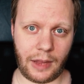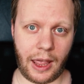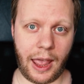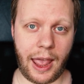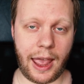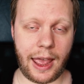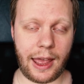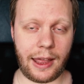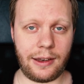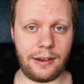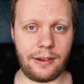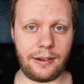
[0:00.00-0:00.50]

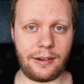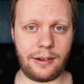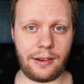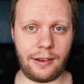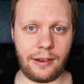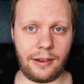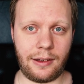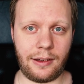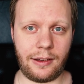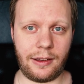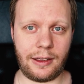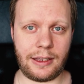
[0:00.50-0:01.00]
And
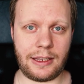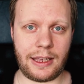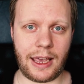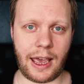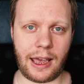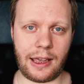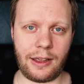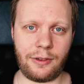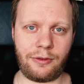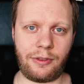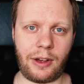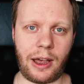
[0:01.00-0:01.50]
uh, yeah,
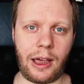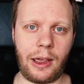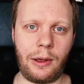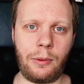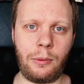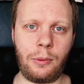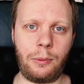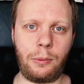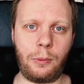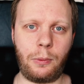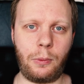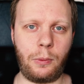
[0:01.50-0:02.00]
if
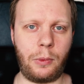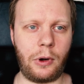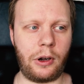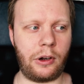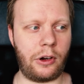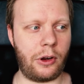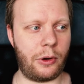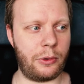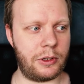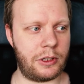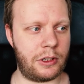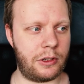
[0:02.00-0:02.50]
I were
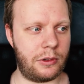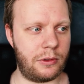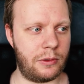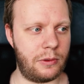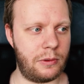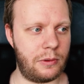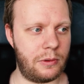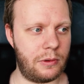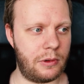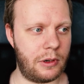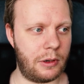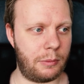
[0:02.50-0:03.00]
going
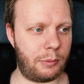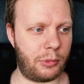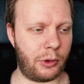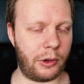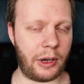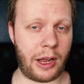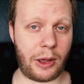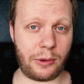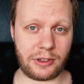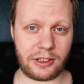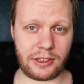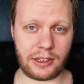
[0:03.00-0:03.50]
to
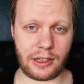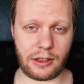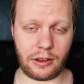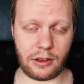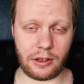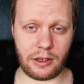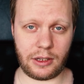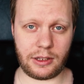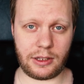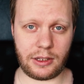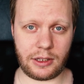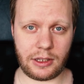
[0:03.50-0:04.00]
pronounce
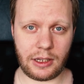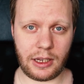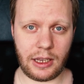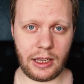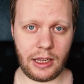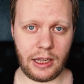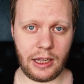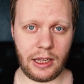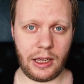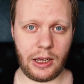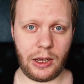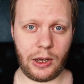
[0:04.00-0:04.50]
this
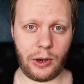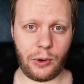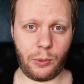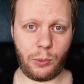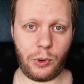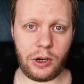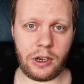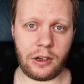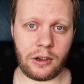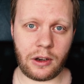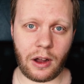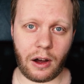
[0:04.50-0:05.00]

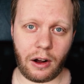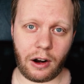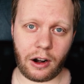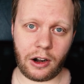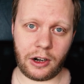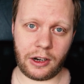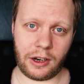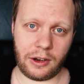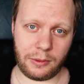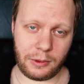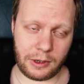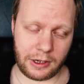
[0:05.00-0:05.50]
with an
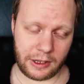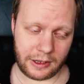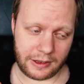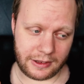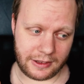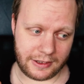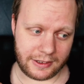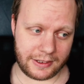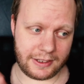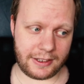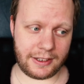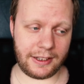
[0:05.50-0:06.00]
R, with a
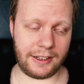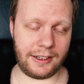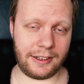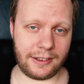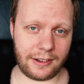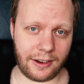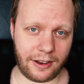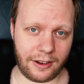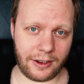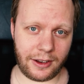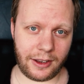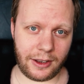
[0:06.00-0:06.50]

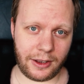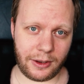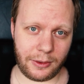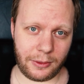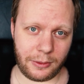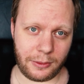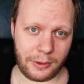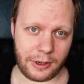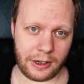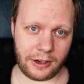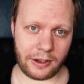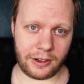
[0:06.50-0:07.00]
distinct,
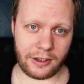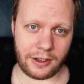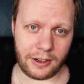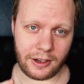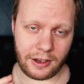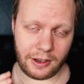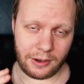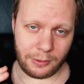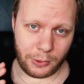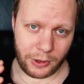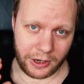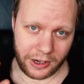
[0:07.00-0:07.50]
with an
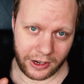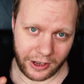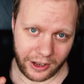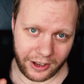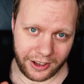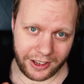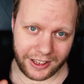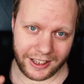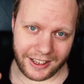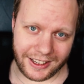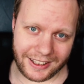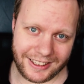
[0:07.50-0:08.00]
with
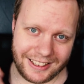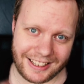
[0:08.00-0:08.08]
a